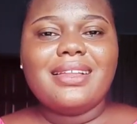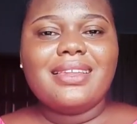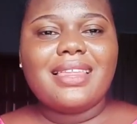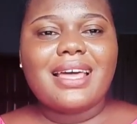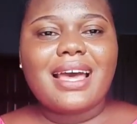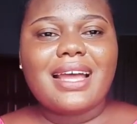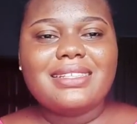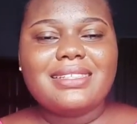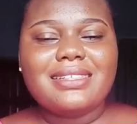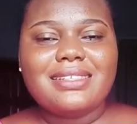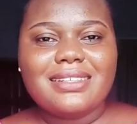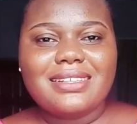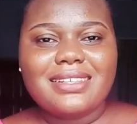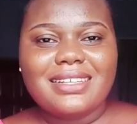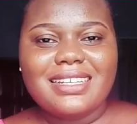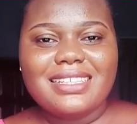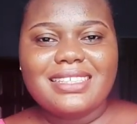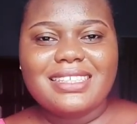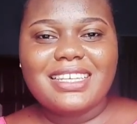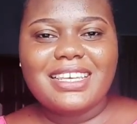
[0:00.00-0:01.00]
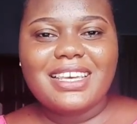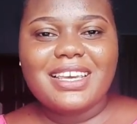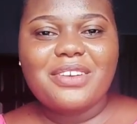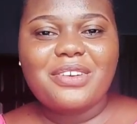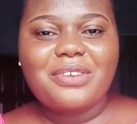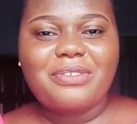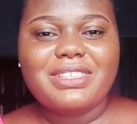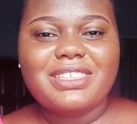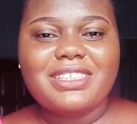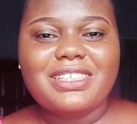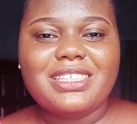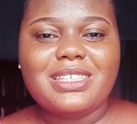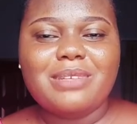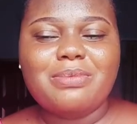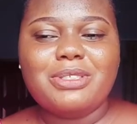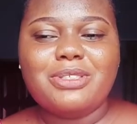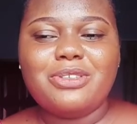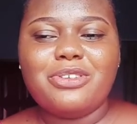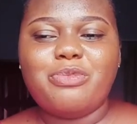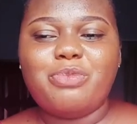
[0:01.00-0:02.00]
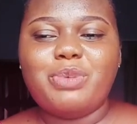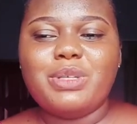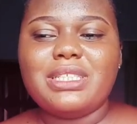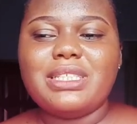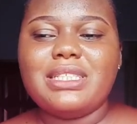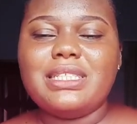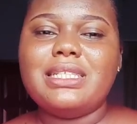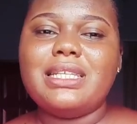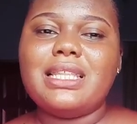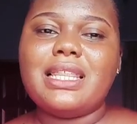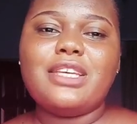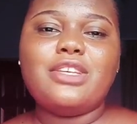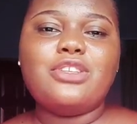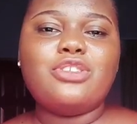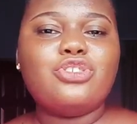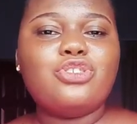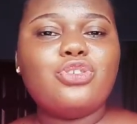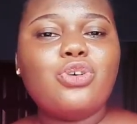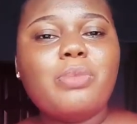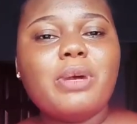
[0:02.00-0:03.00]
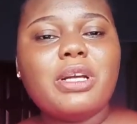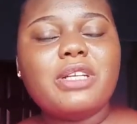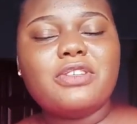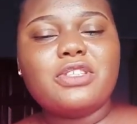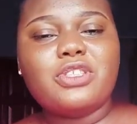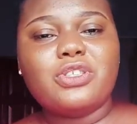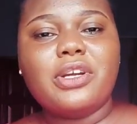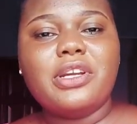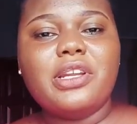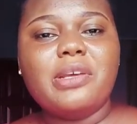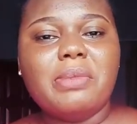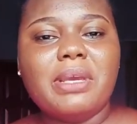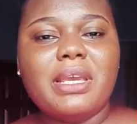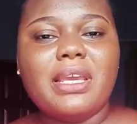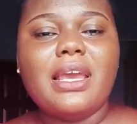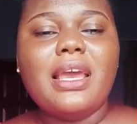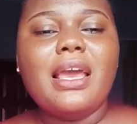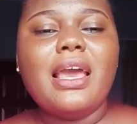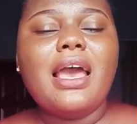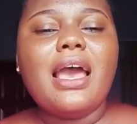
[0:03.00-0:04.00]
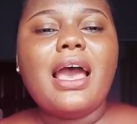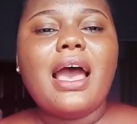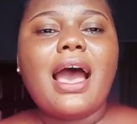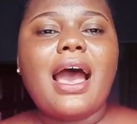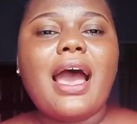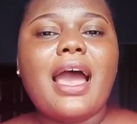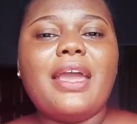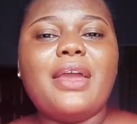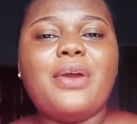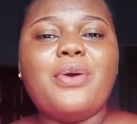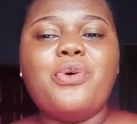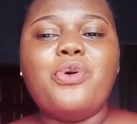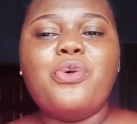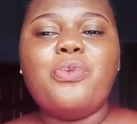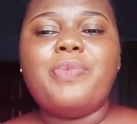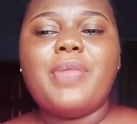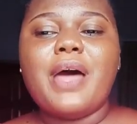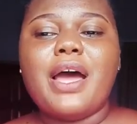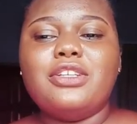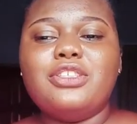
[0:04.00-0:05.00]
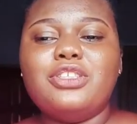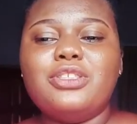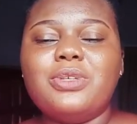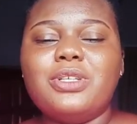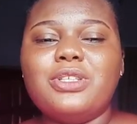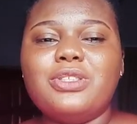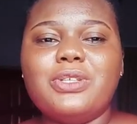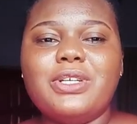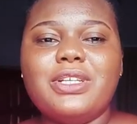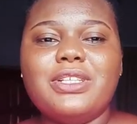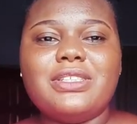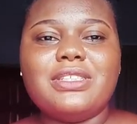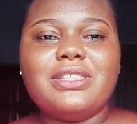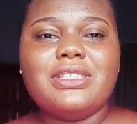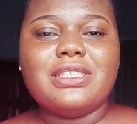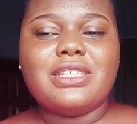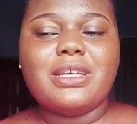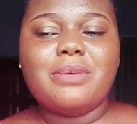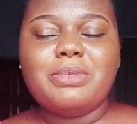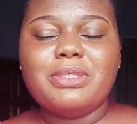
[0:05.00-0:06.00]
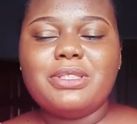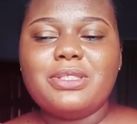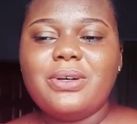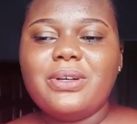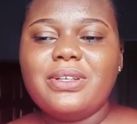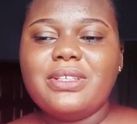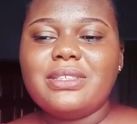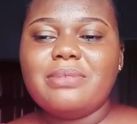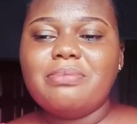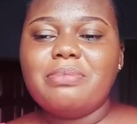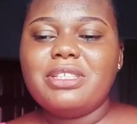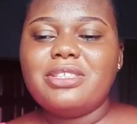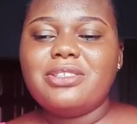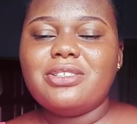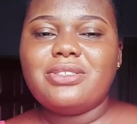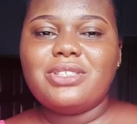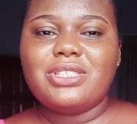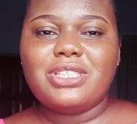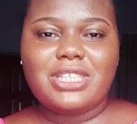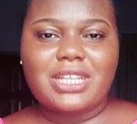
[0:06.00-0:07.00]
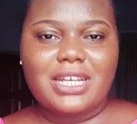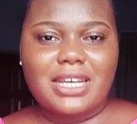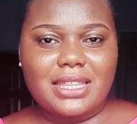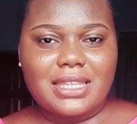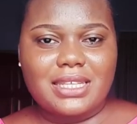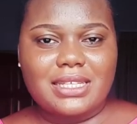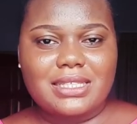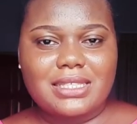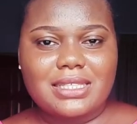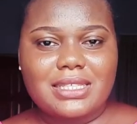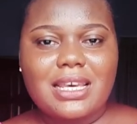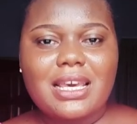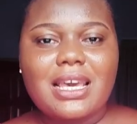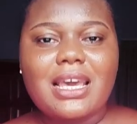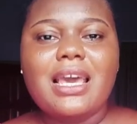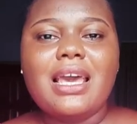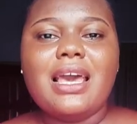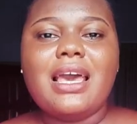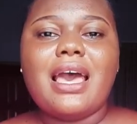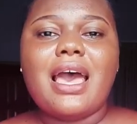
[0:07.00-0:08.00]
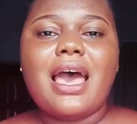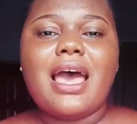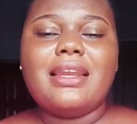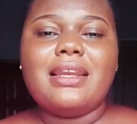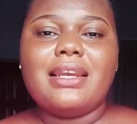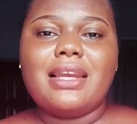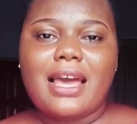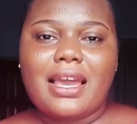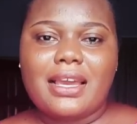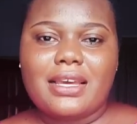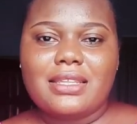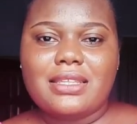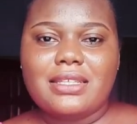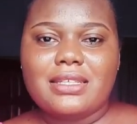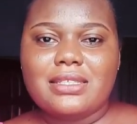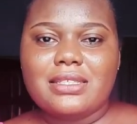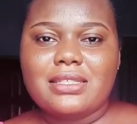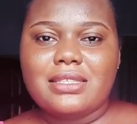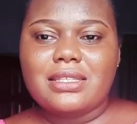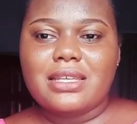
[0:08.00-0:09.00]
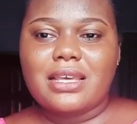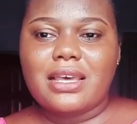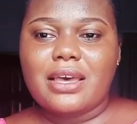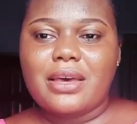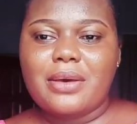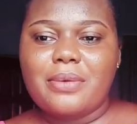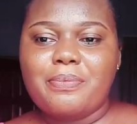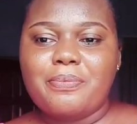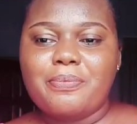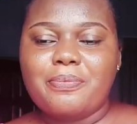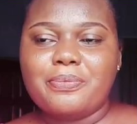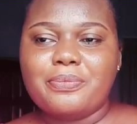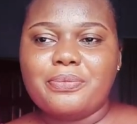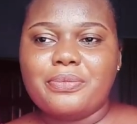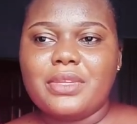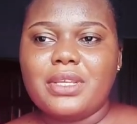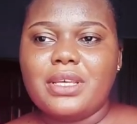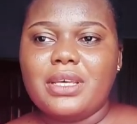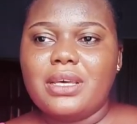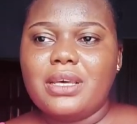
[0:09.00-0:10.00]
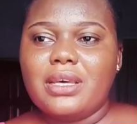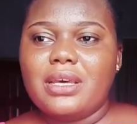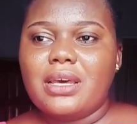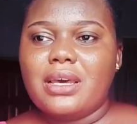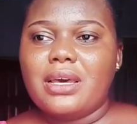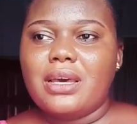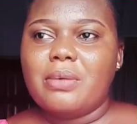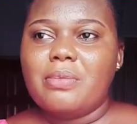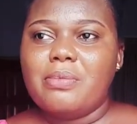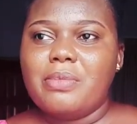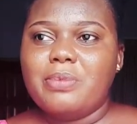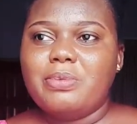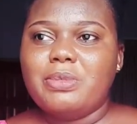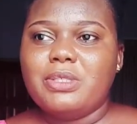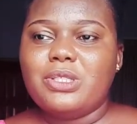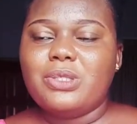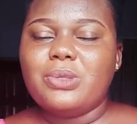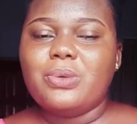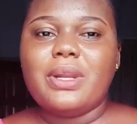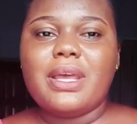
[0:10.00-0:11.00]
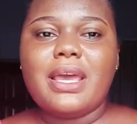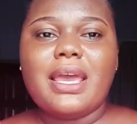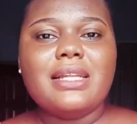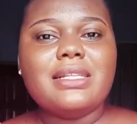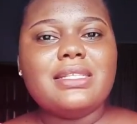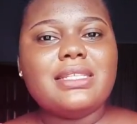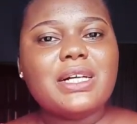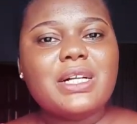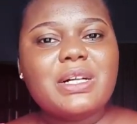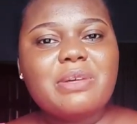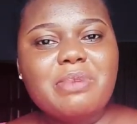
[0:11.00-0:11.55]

That is the end of today's episode of Pigeon City. Thank you so much for joining me. I hope that you enjoyed today's episode. Make sure to share this and like this episode, and tell